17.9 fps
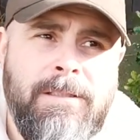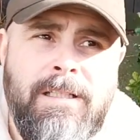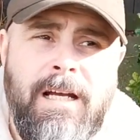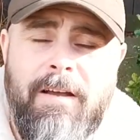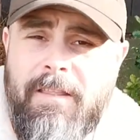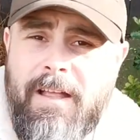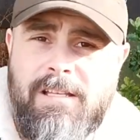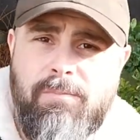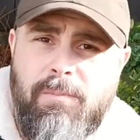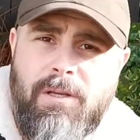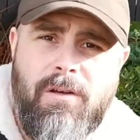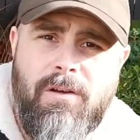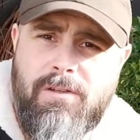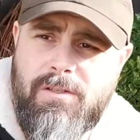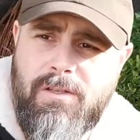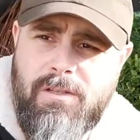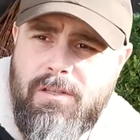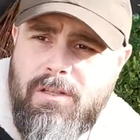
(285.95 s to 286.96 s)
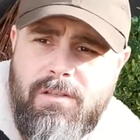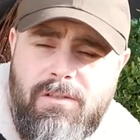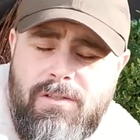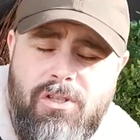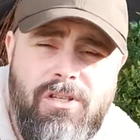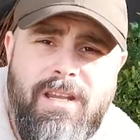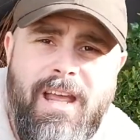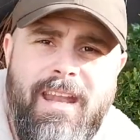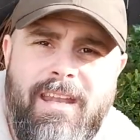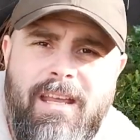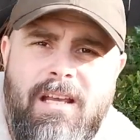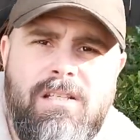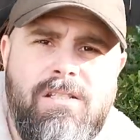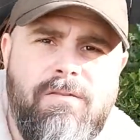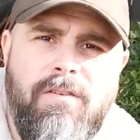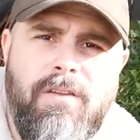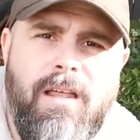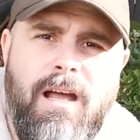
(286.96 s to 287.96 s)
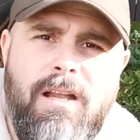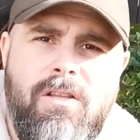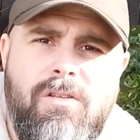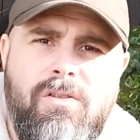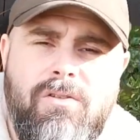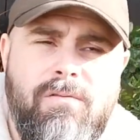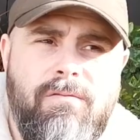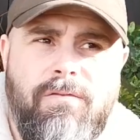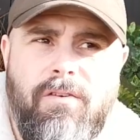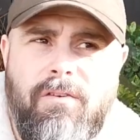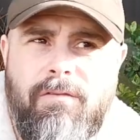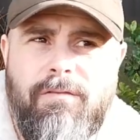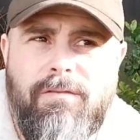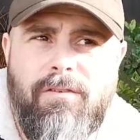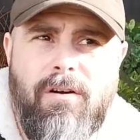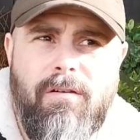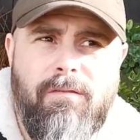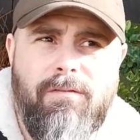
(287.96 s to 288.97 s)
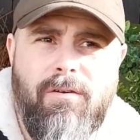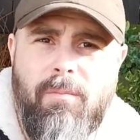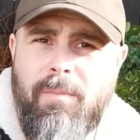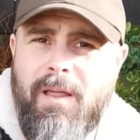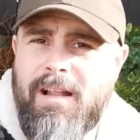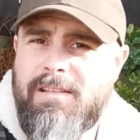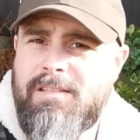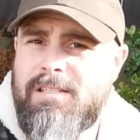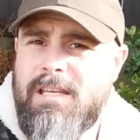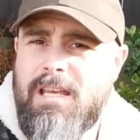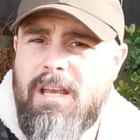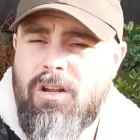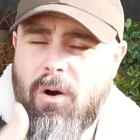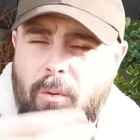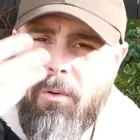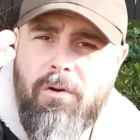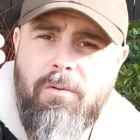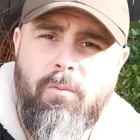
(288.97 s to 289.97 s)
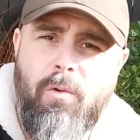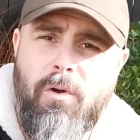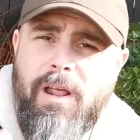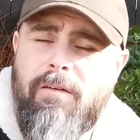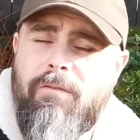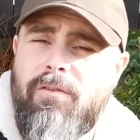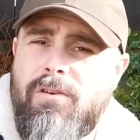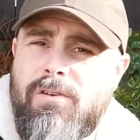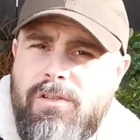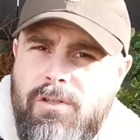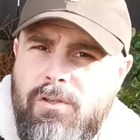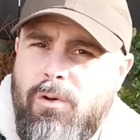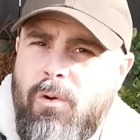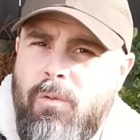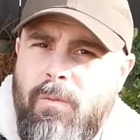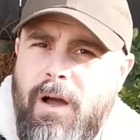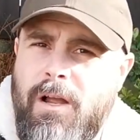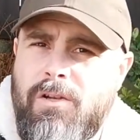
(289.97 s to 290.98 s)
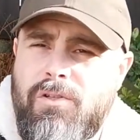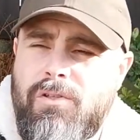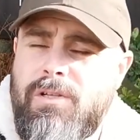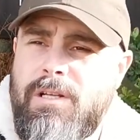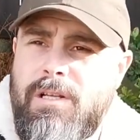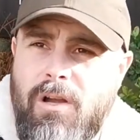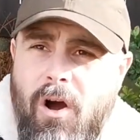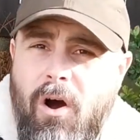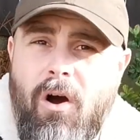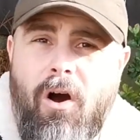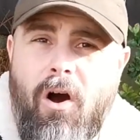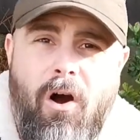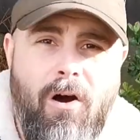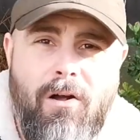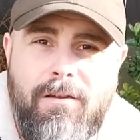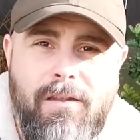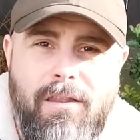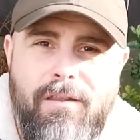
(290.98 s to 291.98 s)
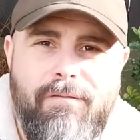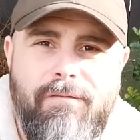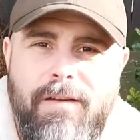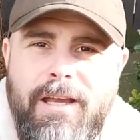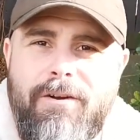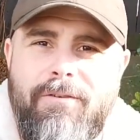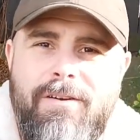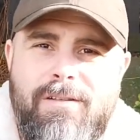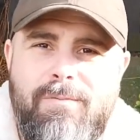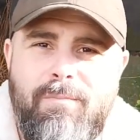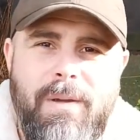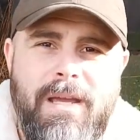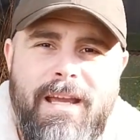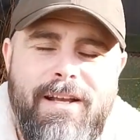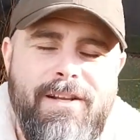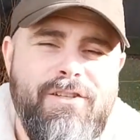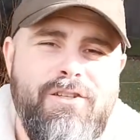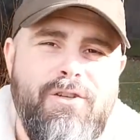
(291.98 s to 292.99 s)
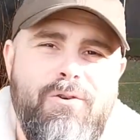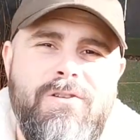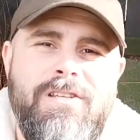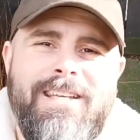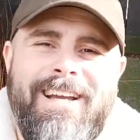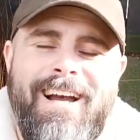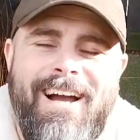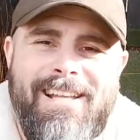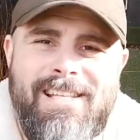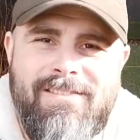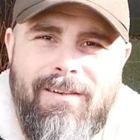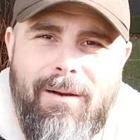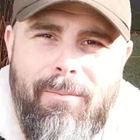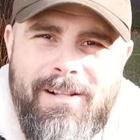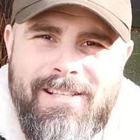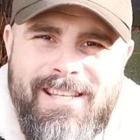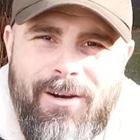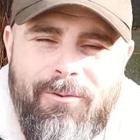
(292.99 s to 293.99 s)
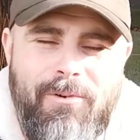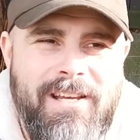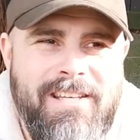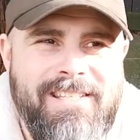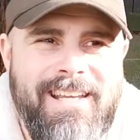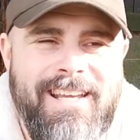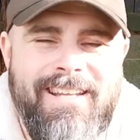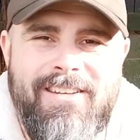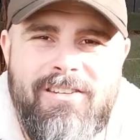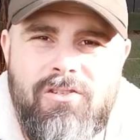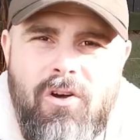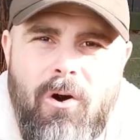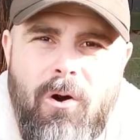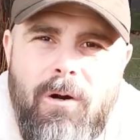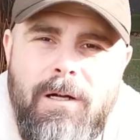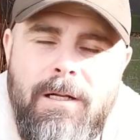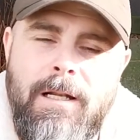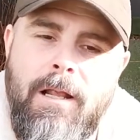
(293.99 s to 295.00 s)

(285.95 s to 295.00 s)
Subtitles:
And that's because the genetics for that from that seed or whatever has grown that tree aren't the vigorous, big, juicy kinds of apples that we see in the store.